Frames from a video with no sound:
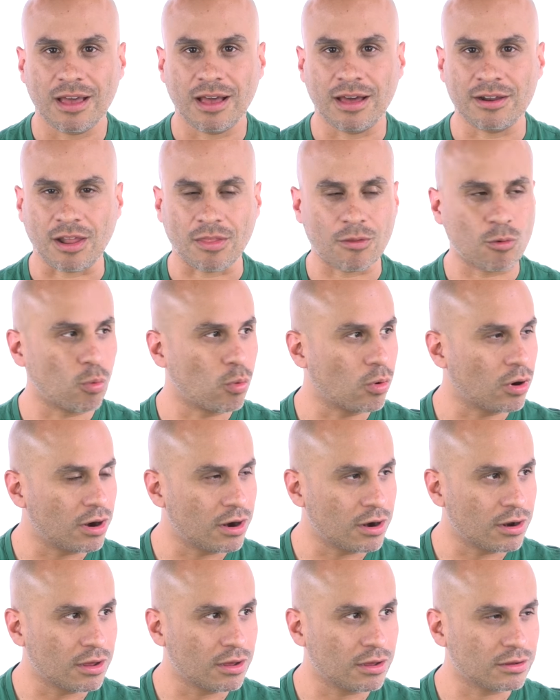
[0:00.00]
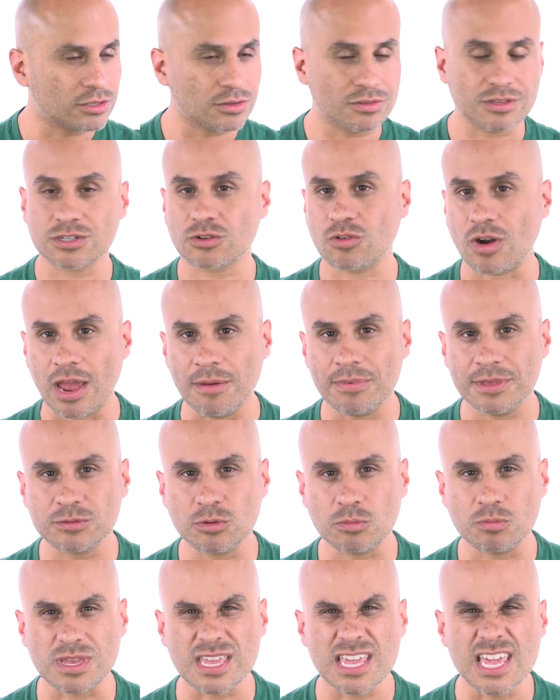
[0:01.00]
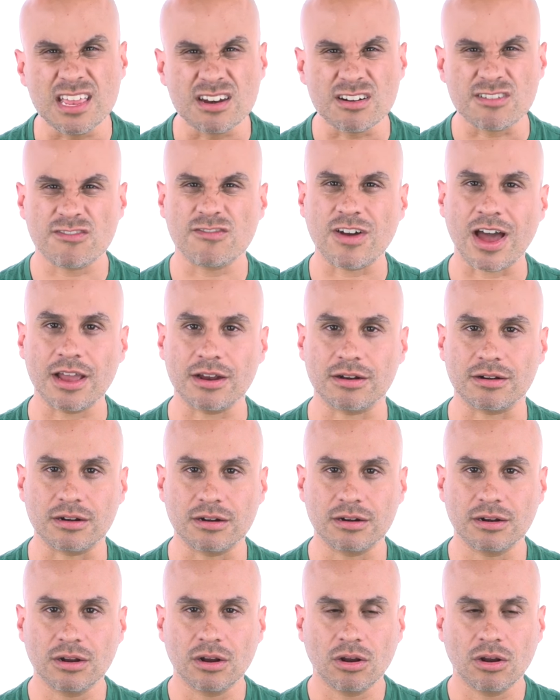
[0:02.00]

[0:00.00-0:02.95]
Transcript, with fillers: Another word to describe this would be inner fire